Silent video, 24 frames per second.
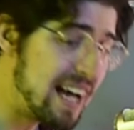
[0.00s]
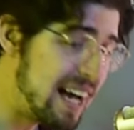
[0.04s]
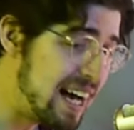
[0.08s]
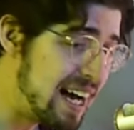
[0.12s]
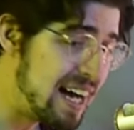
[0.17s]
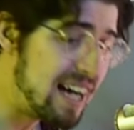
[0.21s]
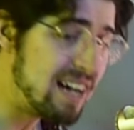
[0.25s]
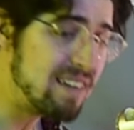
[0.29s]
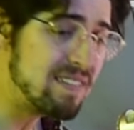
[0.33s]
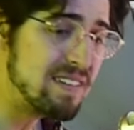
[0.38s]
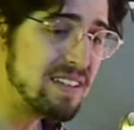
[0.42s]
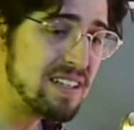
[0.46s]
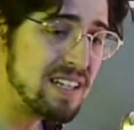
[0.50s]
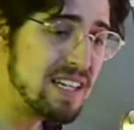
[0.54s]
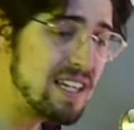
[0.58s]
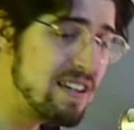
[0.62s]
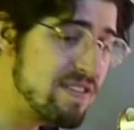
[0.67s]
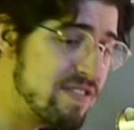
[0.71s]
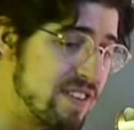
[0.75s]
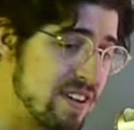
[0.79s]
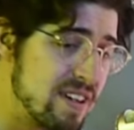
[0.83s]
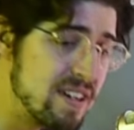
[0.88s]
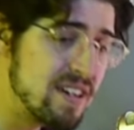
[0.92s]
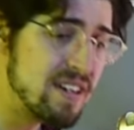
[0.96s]
I've been
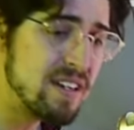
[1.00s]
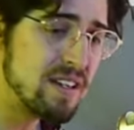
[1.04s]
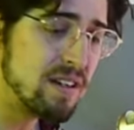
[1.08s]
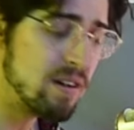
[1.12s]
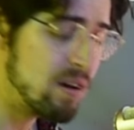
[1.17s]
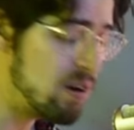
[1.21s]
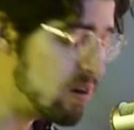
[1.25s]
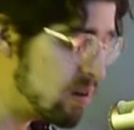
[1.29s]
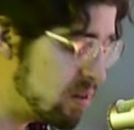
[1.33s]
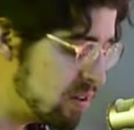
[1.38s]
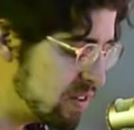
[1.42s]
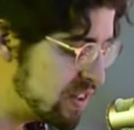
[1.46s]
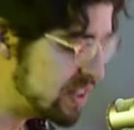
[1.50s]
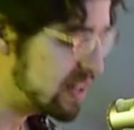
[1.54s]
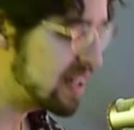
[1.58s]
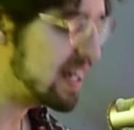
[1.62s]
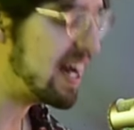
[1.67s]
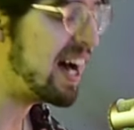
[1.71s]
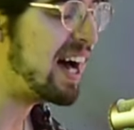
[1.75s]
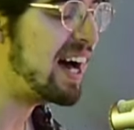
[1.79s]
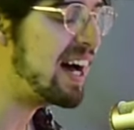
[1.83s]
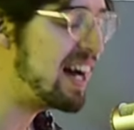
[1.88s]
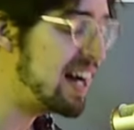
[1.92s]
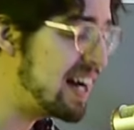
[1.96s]
living on the
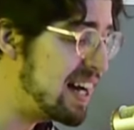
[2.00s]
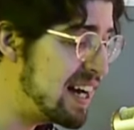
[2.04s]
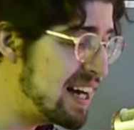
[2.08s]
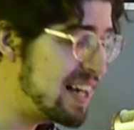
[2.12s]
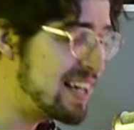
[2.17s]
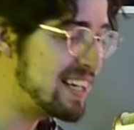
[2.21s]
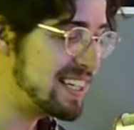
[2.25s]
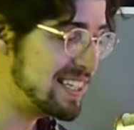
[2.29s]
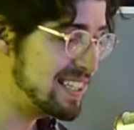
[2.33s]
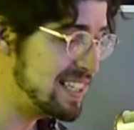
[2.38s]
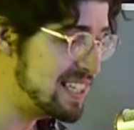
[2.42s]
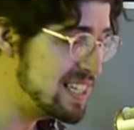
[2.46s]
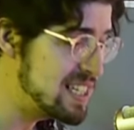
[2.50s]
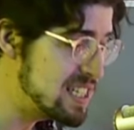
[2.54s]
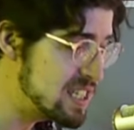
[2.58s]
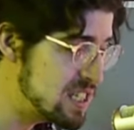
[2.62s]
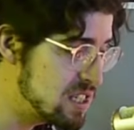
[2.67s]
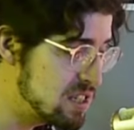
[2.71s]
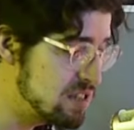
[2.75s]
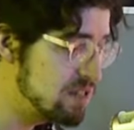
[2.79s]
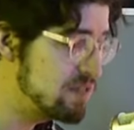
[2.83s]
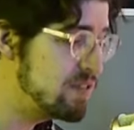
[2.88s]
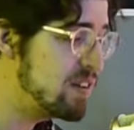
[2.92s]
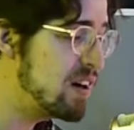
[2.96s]

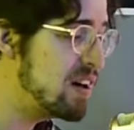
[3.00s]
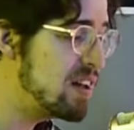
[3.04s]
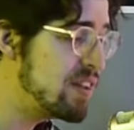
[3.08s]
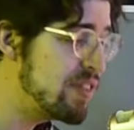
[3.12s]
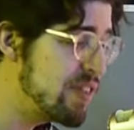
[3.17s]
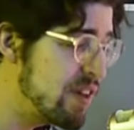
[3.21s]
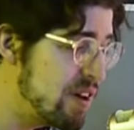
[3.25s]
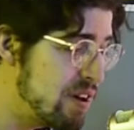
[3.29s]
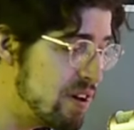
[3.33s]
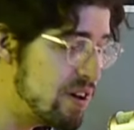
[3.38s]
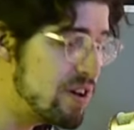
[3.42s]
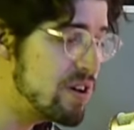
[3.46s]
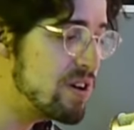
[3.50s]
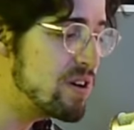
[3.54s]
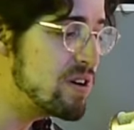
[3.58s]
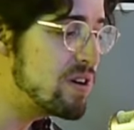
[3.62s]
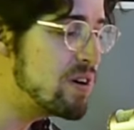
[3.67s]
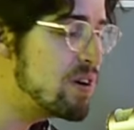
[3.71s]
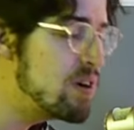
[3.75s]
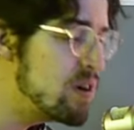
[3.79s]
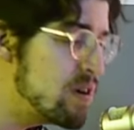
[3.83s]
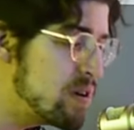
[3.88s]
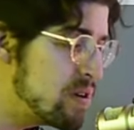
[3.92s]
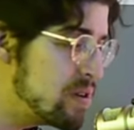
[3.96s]
kindness of
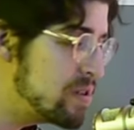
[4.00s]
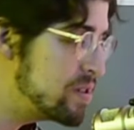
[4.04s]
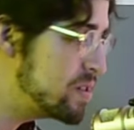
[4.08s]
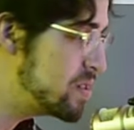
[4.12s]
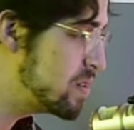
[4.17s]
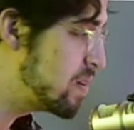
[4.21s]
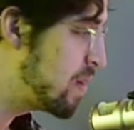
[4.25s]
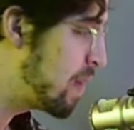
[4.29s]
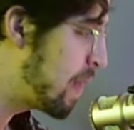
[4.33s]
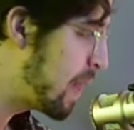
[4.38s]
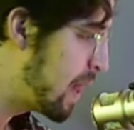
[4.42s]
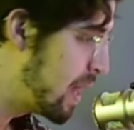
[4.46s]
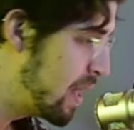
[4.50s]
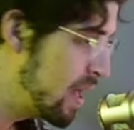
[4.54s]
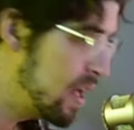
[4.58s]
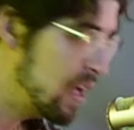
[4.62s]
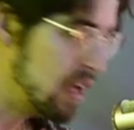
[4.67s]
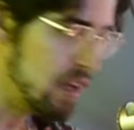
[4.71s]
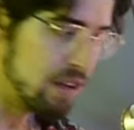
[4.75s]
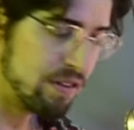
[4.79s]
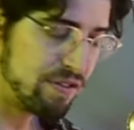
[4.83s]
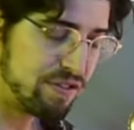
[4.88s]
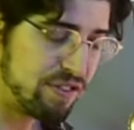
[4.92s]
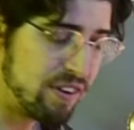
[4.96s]
others,
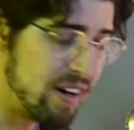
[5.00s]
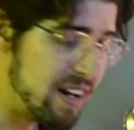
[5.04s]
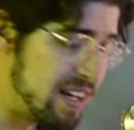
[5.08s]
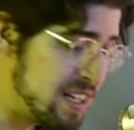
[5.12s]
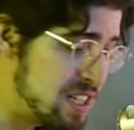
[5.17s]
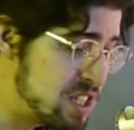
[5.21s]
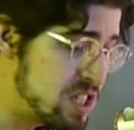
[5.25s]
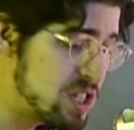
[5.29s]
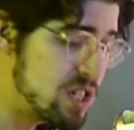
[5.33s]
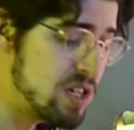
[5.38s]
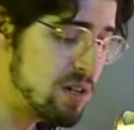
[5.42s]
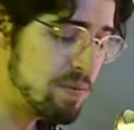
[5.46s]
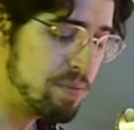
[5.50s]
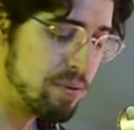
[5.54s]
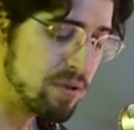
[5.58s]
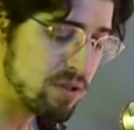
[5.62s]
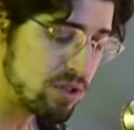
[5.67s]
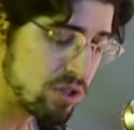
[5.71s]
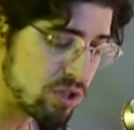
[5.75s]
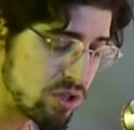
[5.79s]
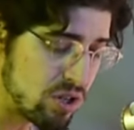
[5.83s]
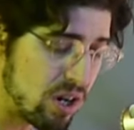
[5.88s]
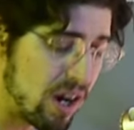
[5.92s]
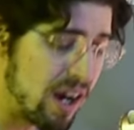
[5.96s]
the friendship
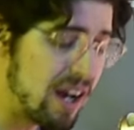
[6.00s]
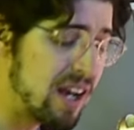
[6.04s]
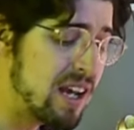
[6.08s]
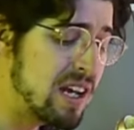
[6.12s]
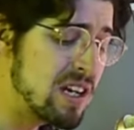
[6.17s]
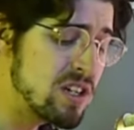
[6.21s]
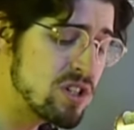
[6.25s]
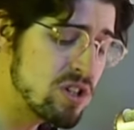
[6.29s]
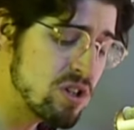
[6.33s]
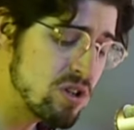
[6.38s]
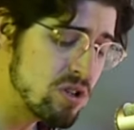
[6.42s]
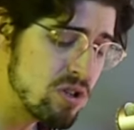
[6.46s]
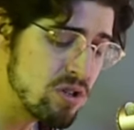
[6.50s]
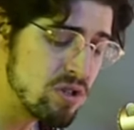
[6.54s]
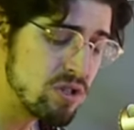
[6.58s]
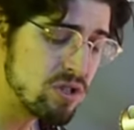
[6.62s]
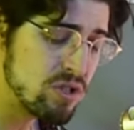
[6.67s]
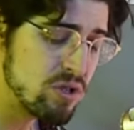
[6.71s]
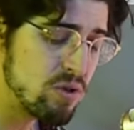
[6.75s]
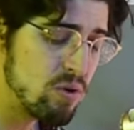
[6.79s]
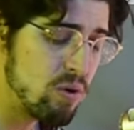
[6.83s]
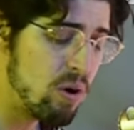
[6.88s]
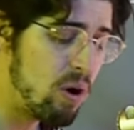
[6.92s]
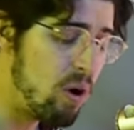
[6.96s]
of
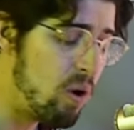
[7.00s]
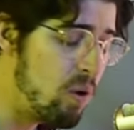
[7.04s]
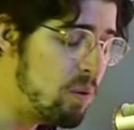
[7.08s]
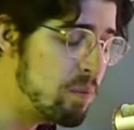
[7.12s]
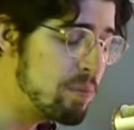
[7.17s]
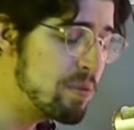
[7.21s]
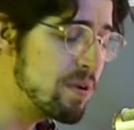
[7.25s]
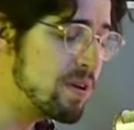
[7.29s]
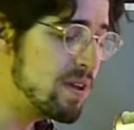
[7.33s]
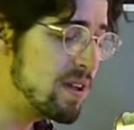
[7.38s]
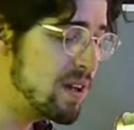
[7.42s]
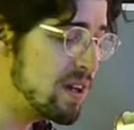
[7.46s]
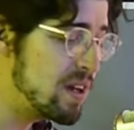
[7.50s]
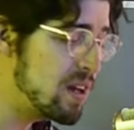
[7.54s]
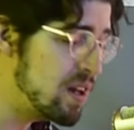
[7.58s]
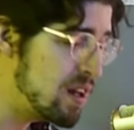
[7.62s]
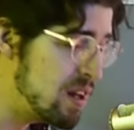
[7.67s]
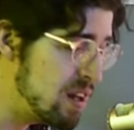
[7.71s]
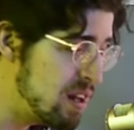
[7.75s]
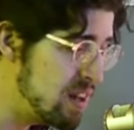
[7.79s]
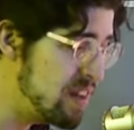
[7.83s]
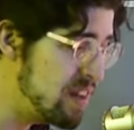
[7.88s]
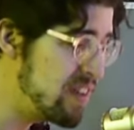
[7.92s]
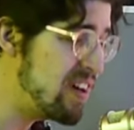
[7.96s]
strangers who
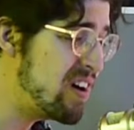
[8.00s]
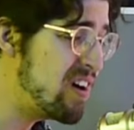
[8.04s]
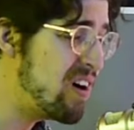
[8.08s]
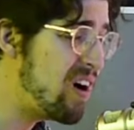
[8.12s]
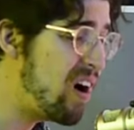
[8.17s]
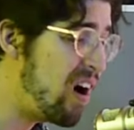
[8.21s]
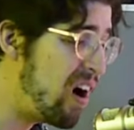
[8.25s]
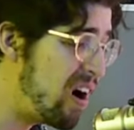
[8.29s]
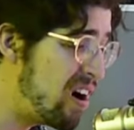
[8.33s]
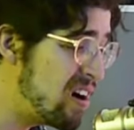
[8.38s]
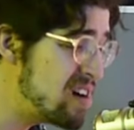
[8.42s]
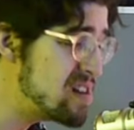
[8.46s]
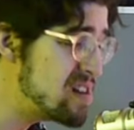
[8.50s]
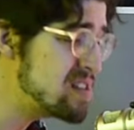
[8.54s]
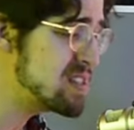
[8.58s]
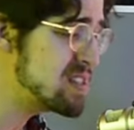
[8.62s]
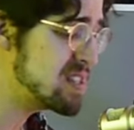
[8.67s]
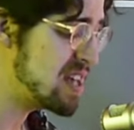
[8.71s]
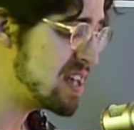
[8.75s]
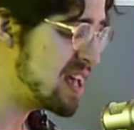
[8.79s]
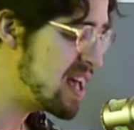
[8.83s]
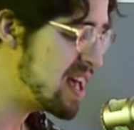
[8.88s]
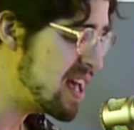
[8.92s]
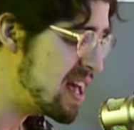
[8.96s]
open their
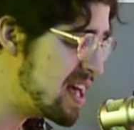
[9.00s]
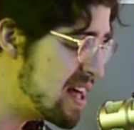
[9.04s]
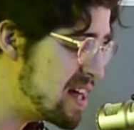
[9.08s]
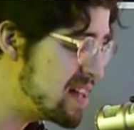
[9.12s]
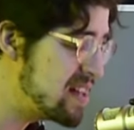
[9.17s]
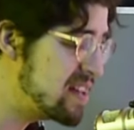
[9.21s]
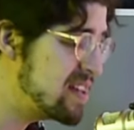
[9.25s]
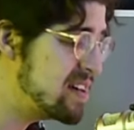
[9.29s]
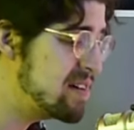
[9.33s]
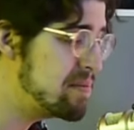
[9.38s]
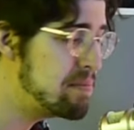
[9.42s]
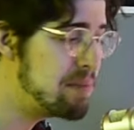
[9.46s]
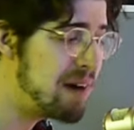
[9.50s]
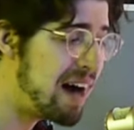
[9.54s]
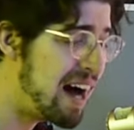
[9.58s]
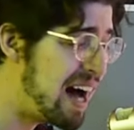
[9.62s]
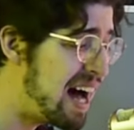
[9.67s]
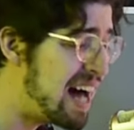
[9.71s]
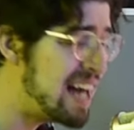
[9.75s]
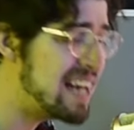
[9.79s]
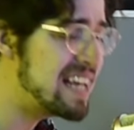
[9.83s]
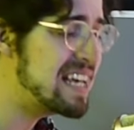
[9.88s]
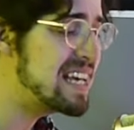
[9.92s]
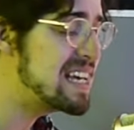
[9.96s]
hearts and their
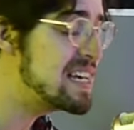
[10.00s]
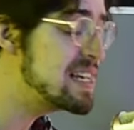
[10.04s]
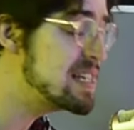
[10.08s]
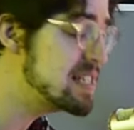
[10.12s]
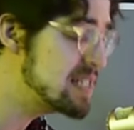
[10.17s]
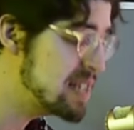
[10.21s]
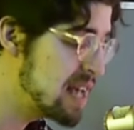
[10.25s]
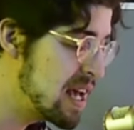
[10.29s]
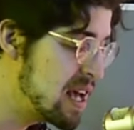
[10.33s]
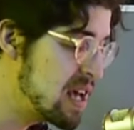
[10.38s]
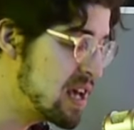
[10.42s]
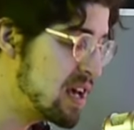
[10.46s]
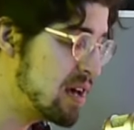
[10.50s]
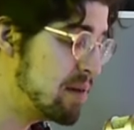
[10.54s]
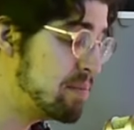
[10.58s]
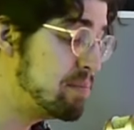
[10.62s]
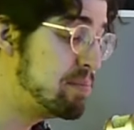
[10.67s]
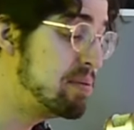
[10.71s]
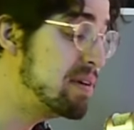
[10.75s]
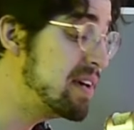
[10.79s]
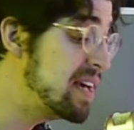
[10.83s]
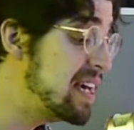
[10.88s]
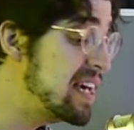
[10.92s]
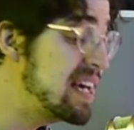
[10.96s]
bodies and
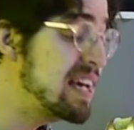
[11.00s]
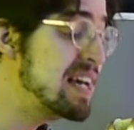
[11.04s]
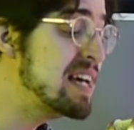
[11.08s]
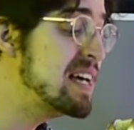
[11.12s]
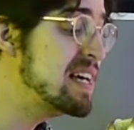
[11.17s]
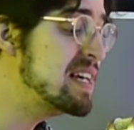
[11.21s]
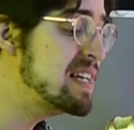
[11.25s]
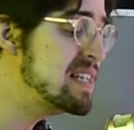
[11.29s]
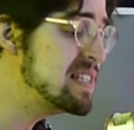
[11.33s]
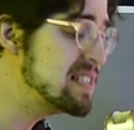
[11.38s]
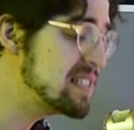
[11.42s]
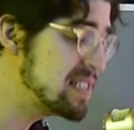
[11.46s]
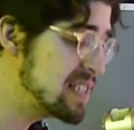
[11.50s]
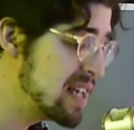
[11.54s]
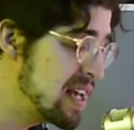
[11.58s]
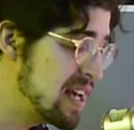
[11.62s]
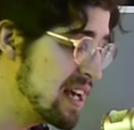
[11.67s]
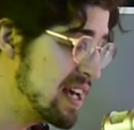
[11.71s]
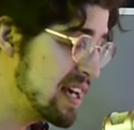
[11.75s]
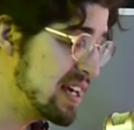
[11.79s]
beings.